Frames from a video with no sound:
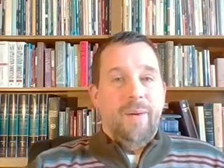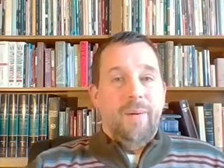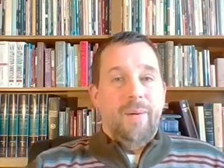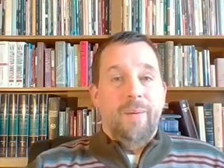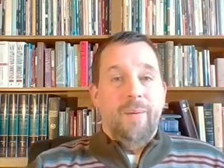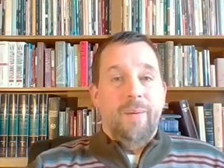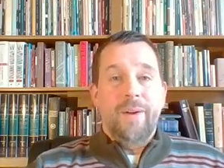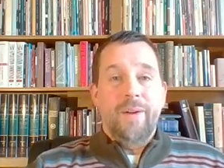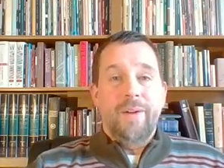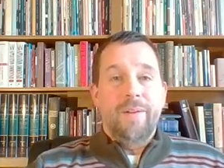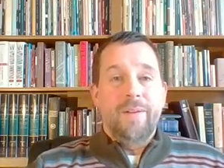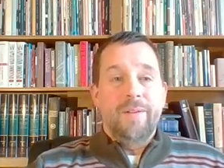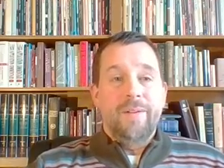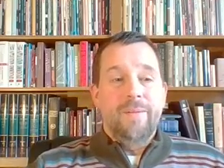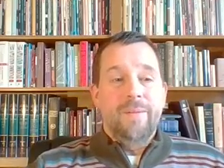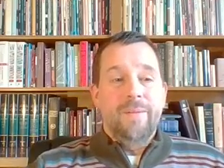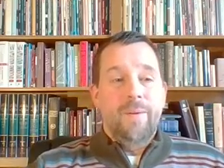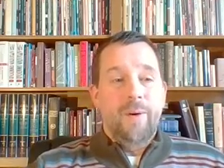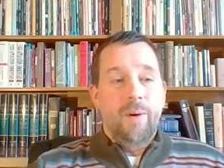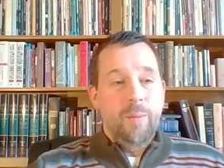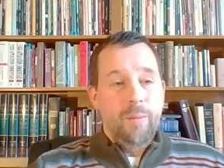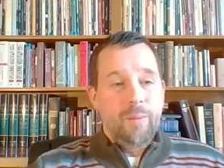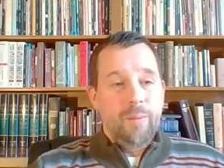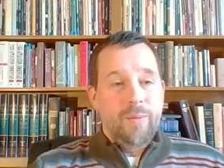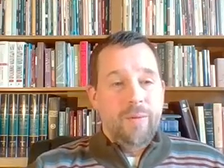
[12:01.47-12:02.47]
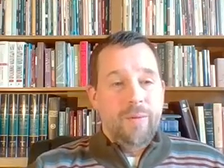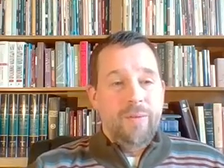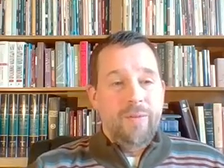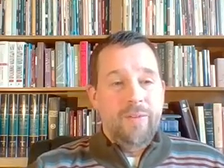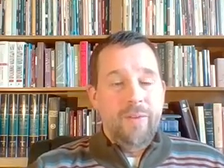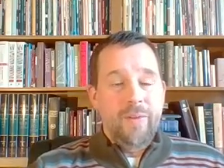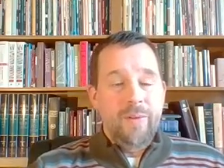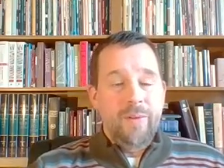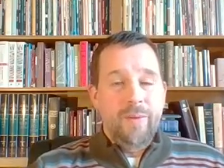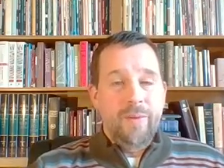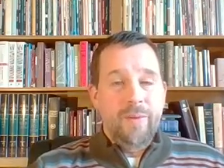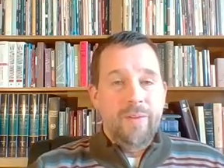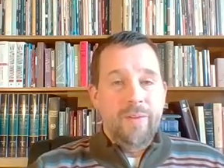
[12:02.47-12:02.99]
Well, hope to
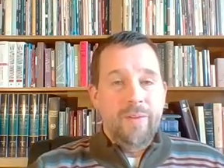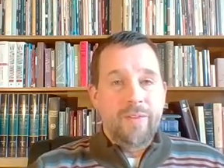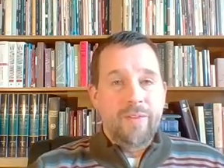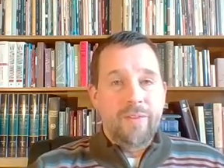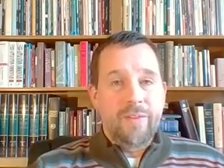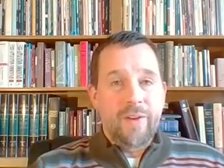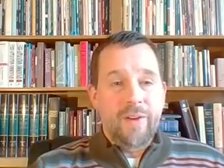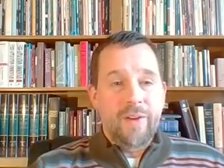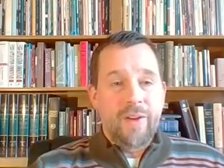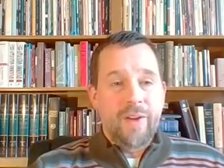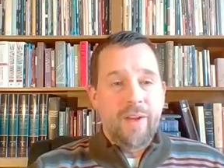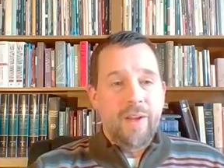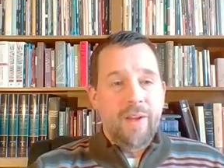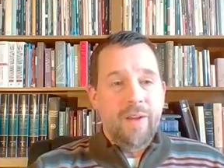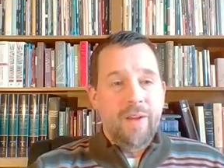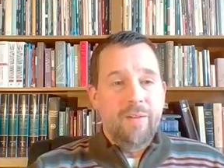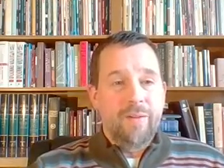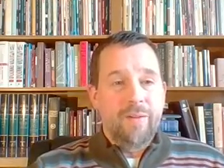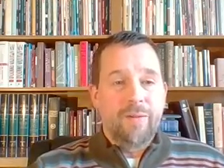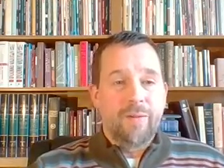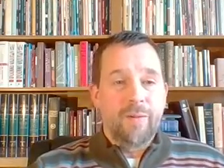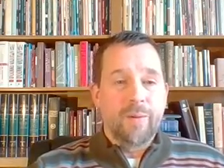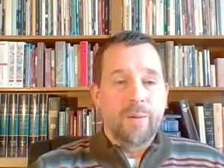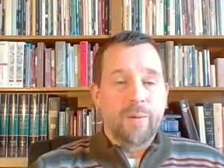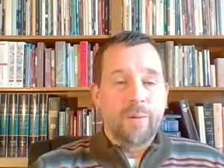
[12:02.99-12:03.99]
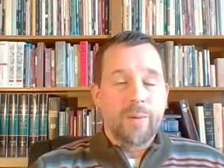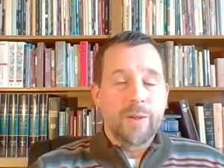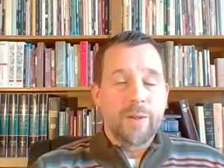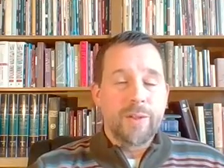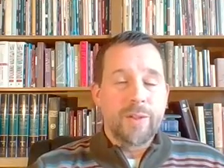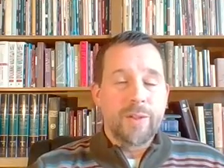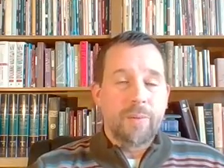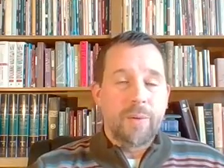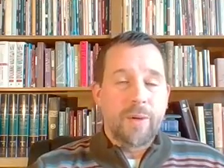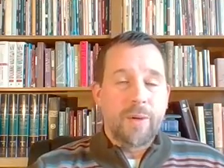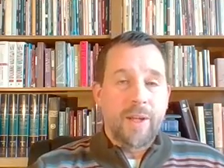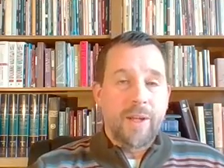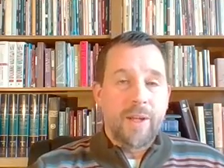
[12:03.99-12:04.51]
see you this Sunday for
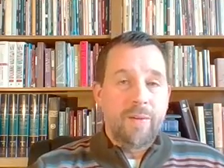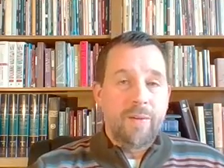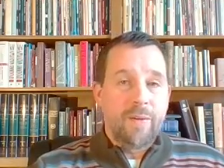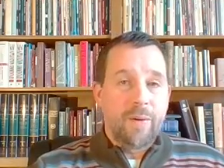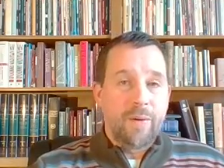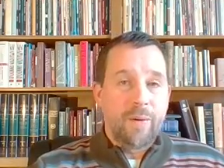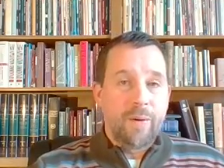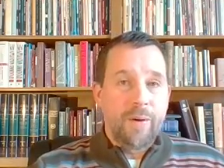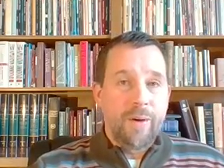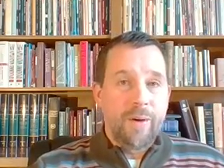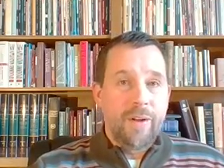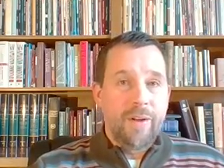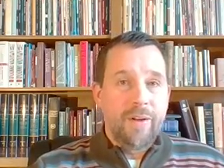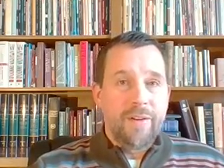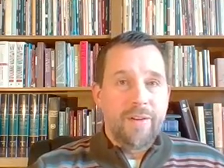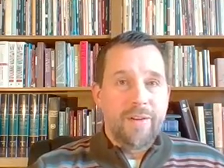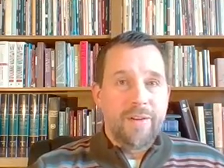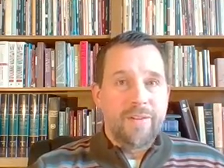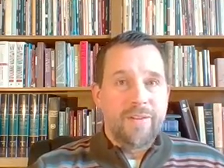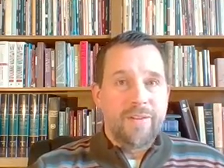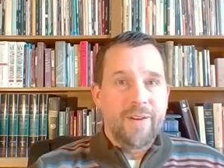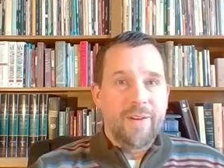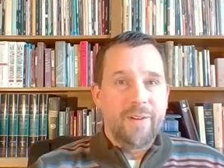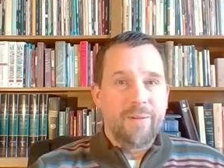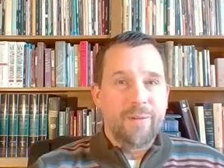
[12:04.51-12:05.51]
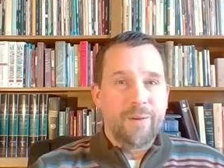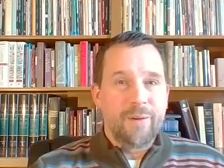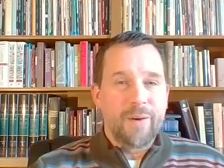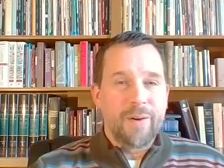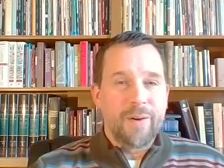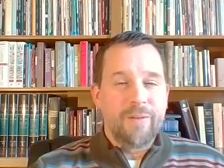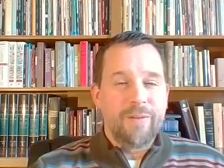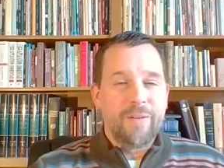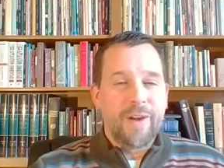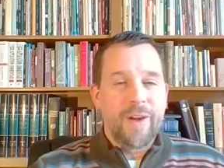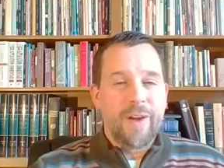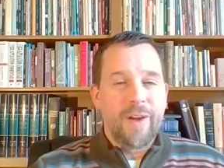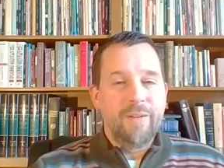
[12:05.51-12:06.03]
worship at 8:30 and
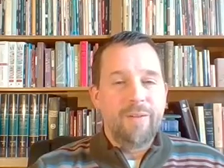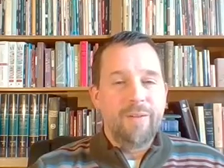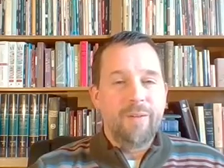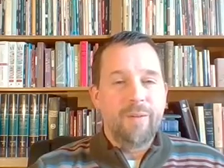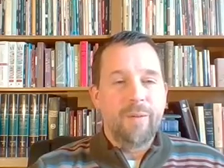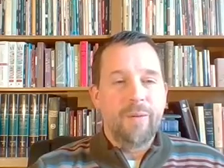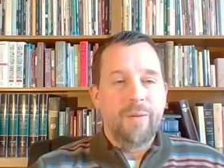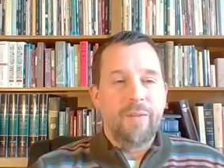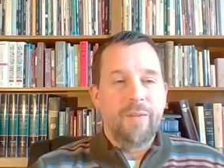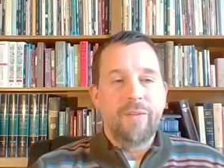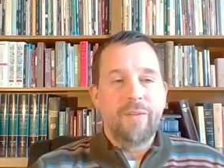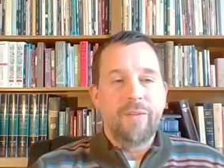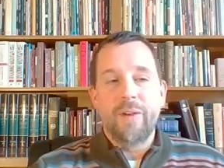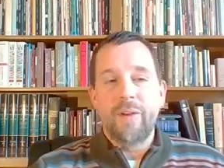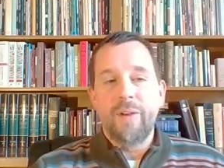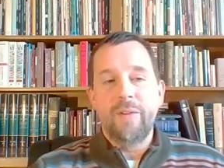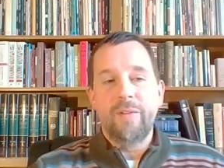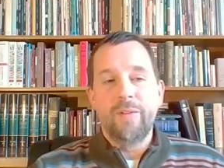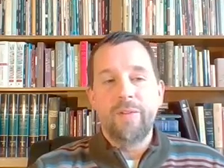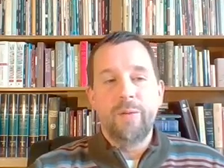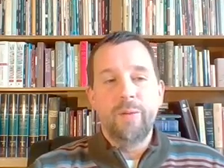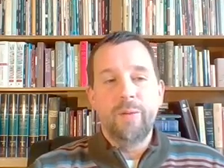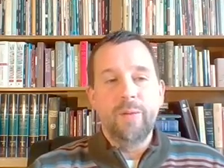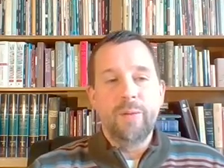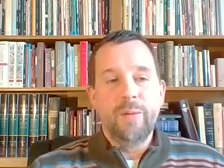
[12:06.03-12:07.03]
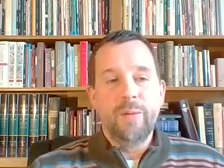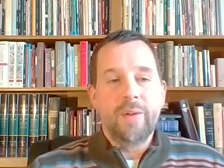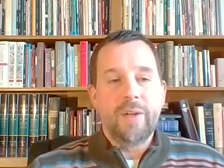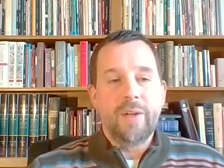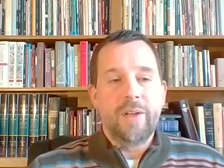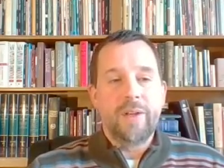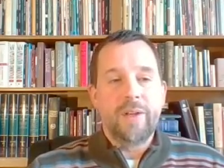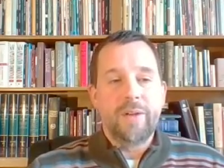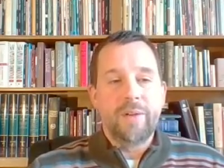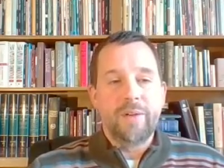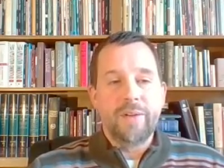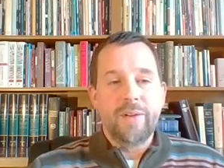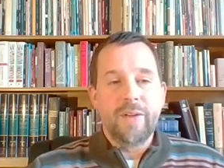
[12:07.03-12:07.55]
10:45 with Sunday school
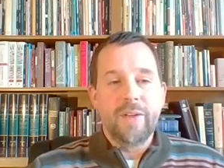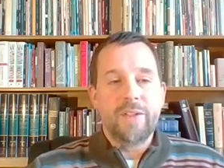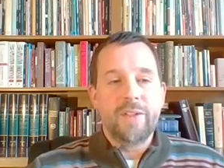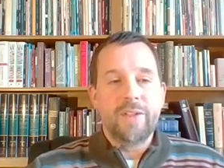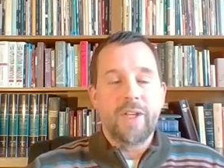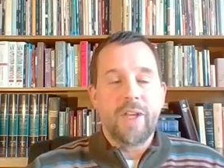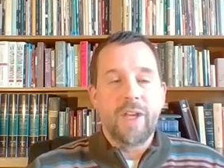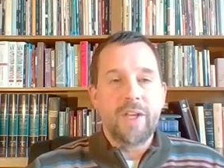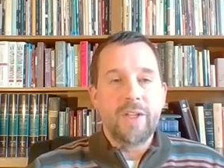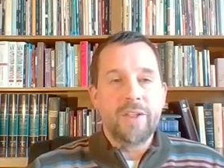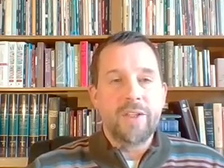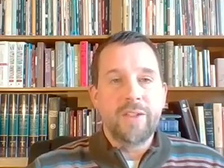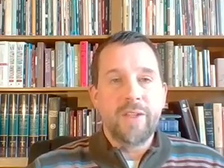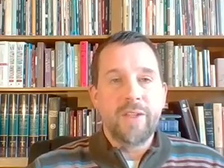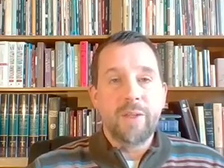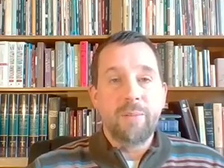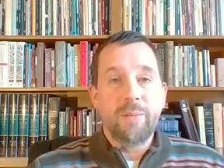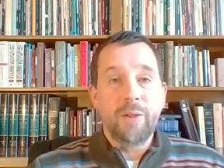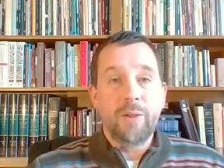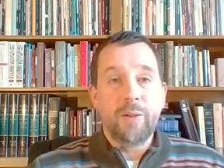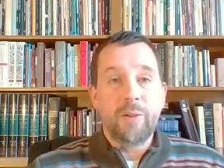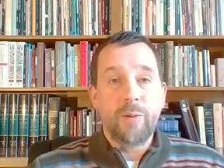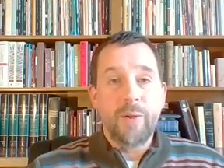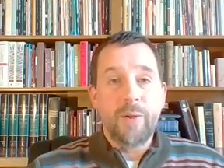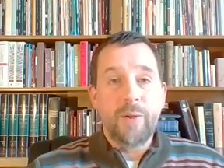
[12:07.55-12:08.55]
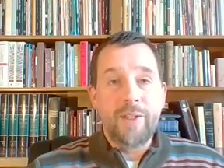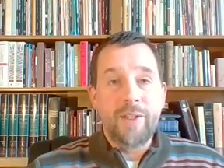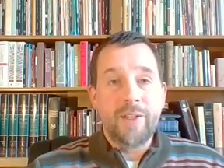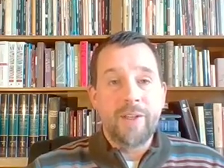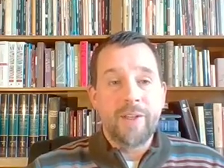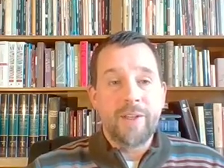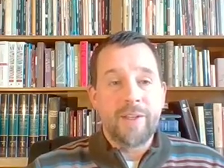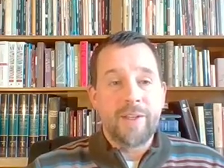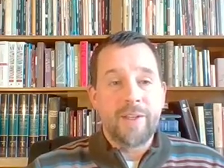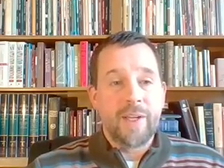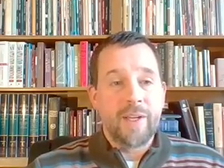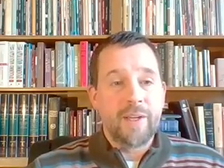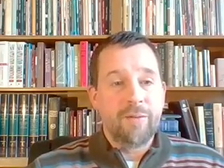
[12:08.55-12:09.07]
and adult education in between
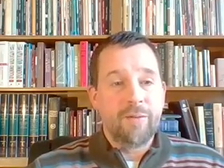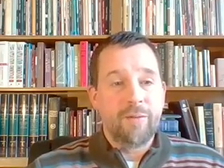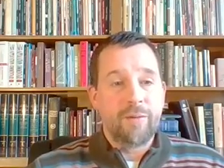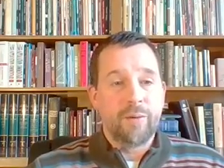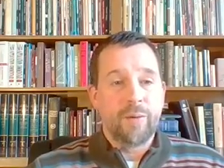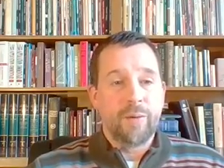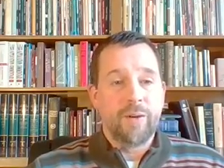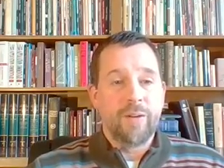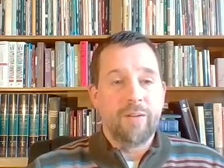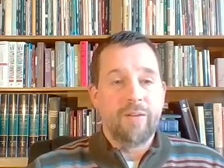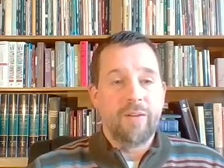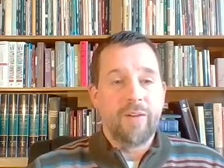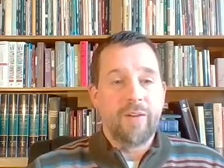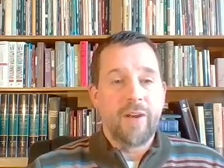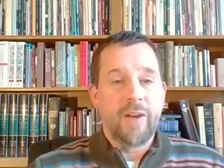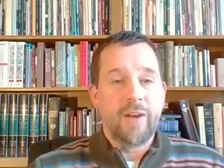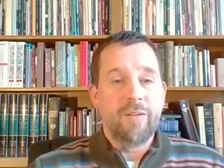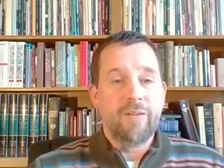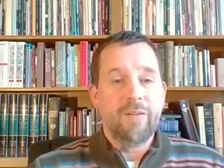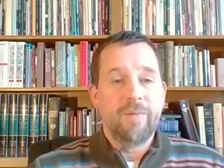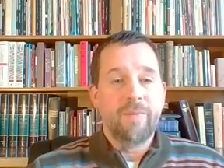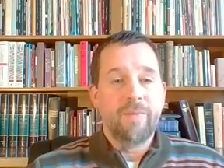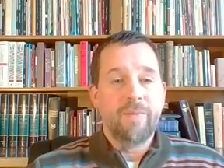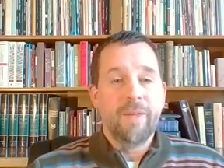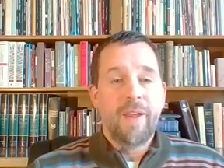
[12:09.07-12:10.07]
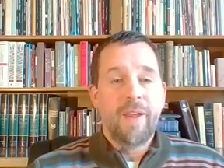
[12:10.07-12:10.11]
at 9:45.